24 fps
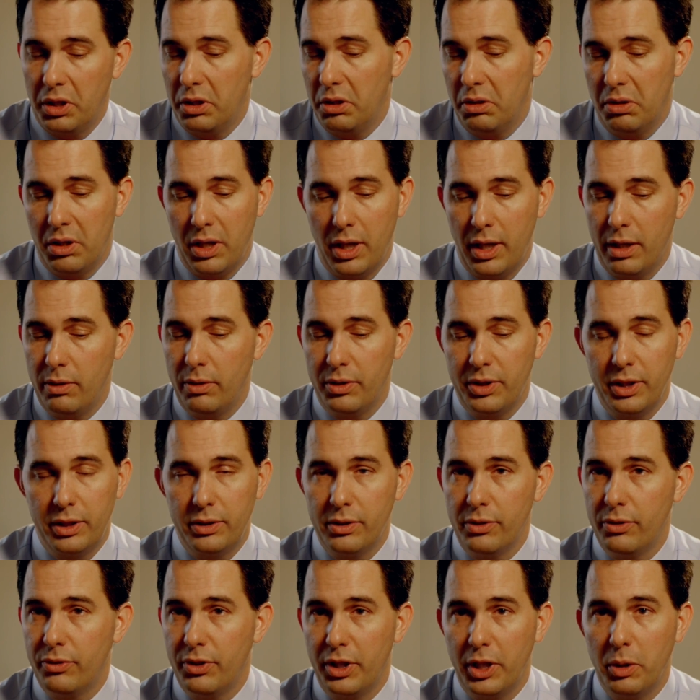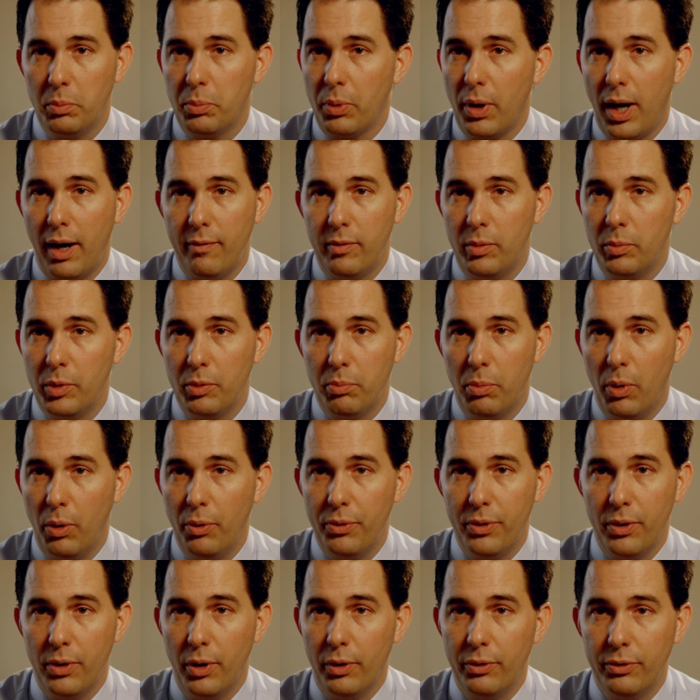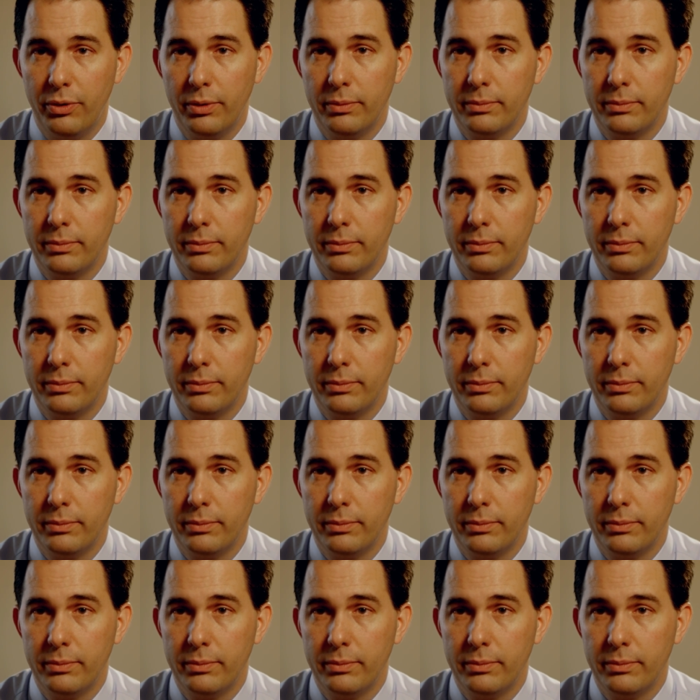And I don't think there's any problem with both of those.